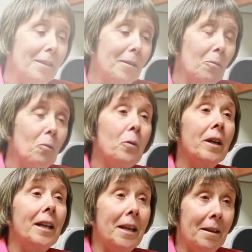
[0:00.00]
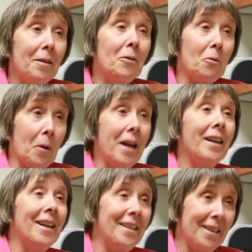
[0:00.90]
it's a really
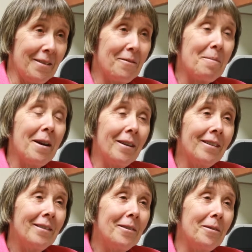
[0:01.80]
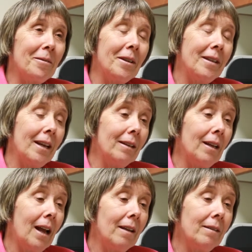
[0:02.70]
great idea for parents to attend
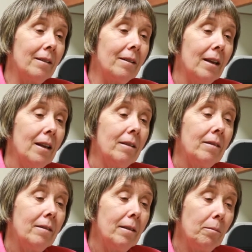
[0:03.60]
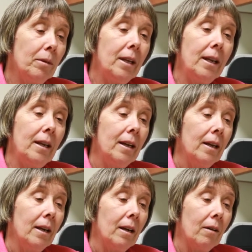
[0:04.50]
classes simply,
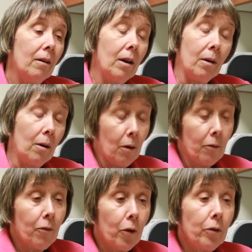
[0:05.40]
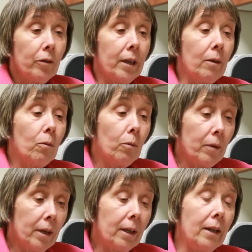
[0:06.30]
or firstly,
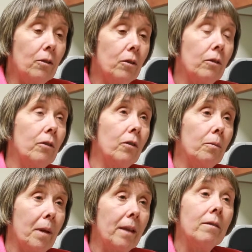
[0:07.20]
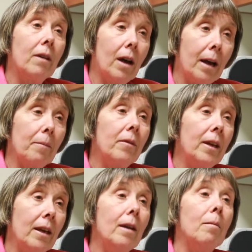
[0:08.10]
really just to spend time
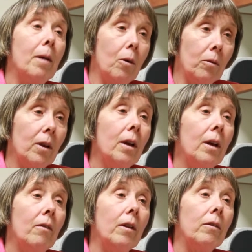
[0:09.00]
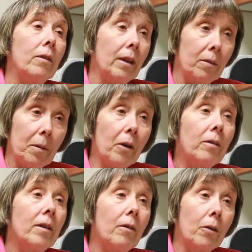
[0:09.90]
thinking about this
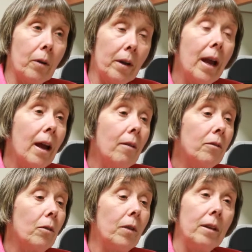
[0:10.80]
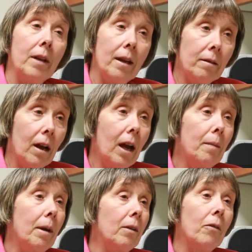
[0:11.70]
experience that they're going to have. So they take
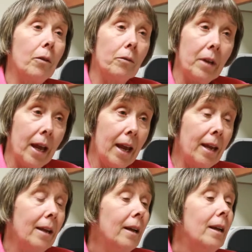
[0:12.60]
time out of their day